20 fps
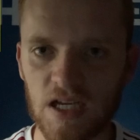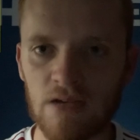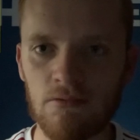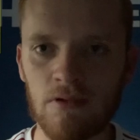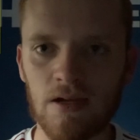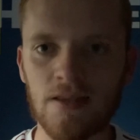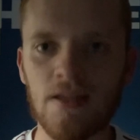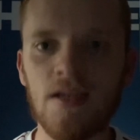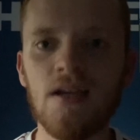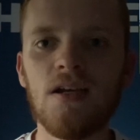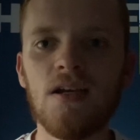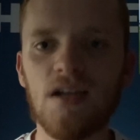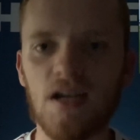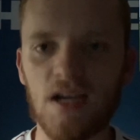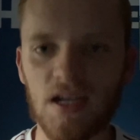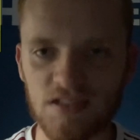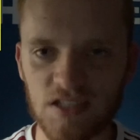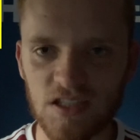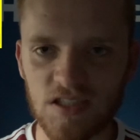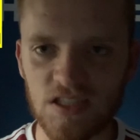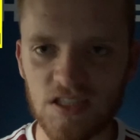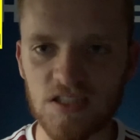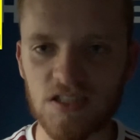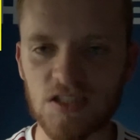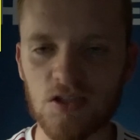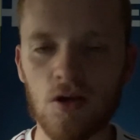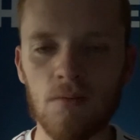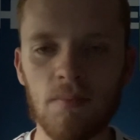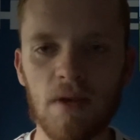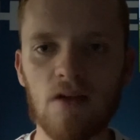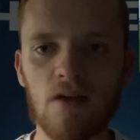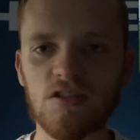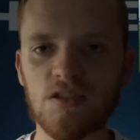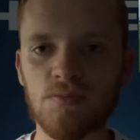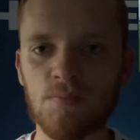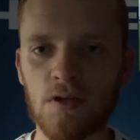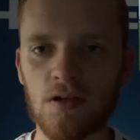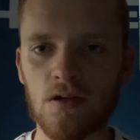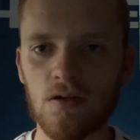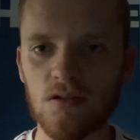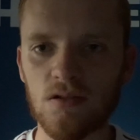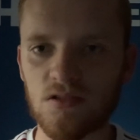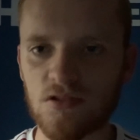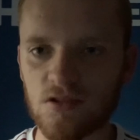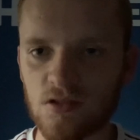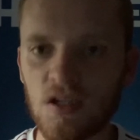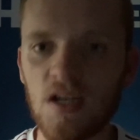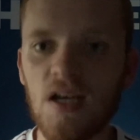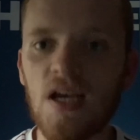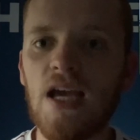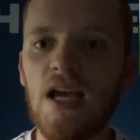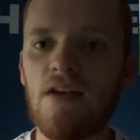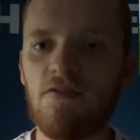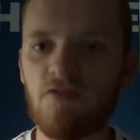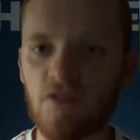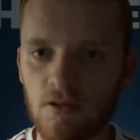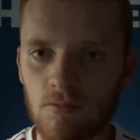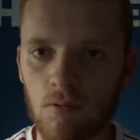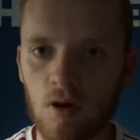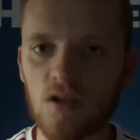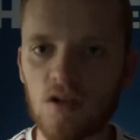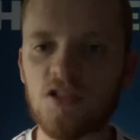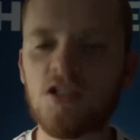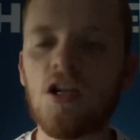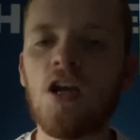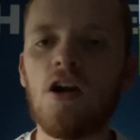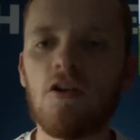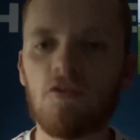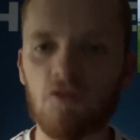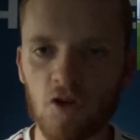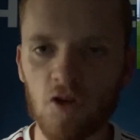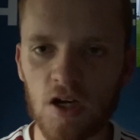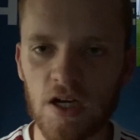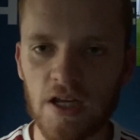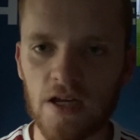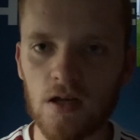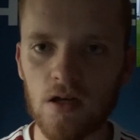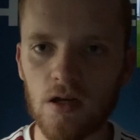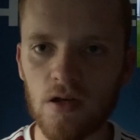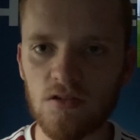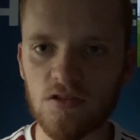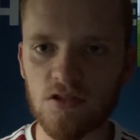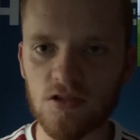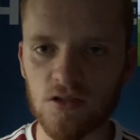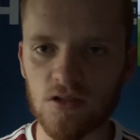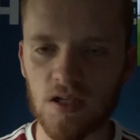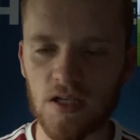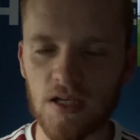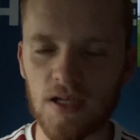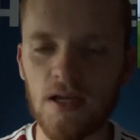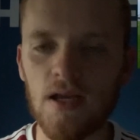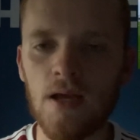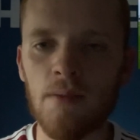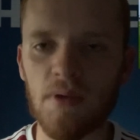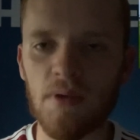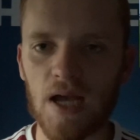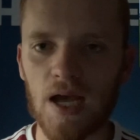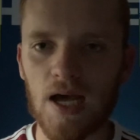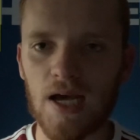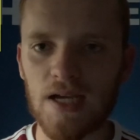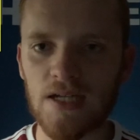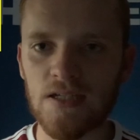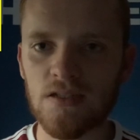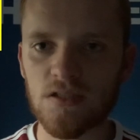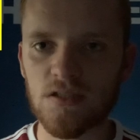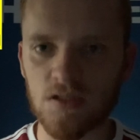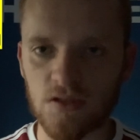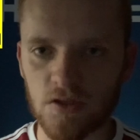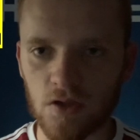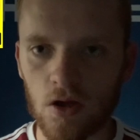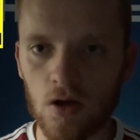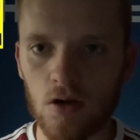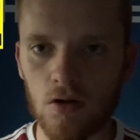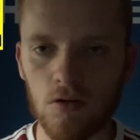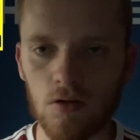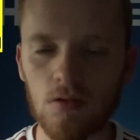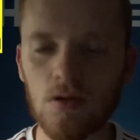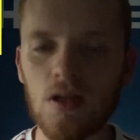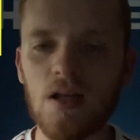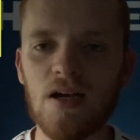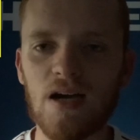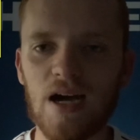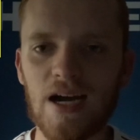when they did come out, because if you watch really closely behind the goal,